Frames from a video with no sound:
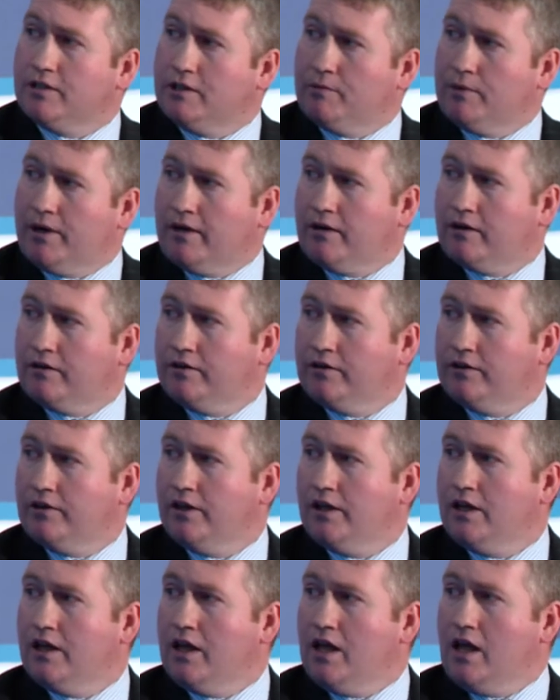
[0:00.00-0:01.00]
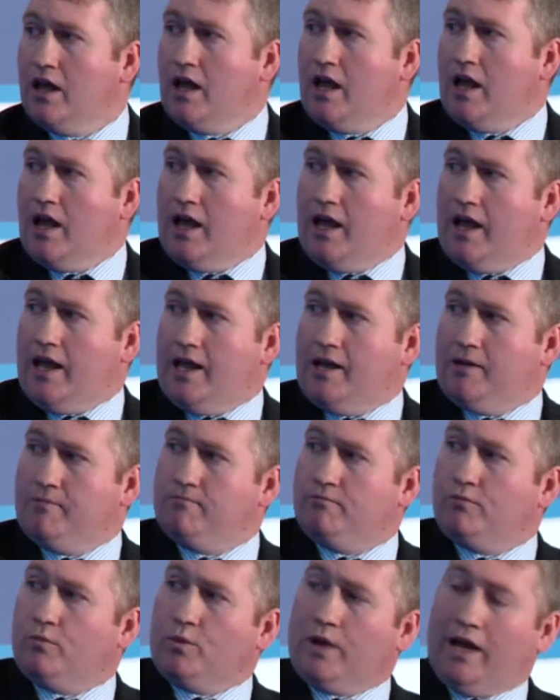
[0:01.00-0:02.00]
in the market.
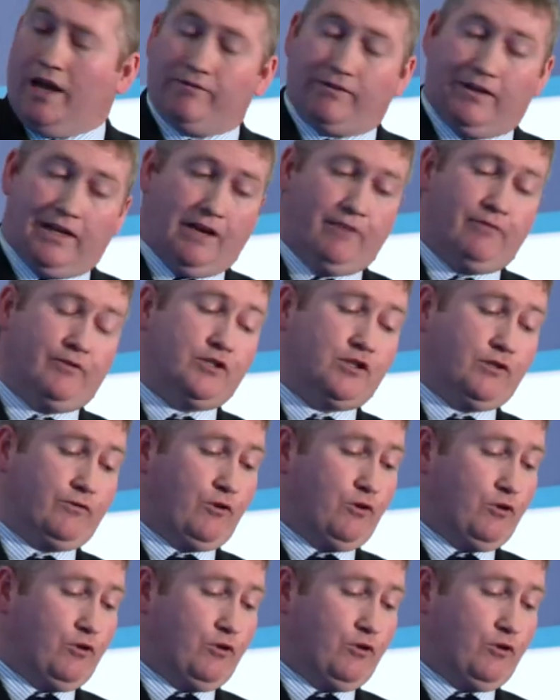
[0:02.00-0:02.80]
We have the leverage, of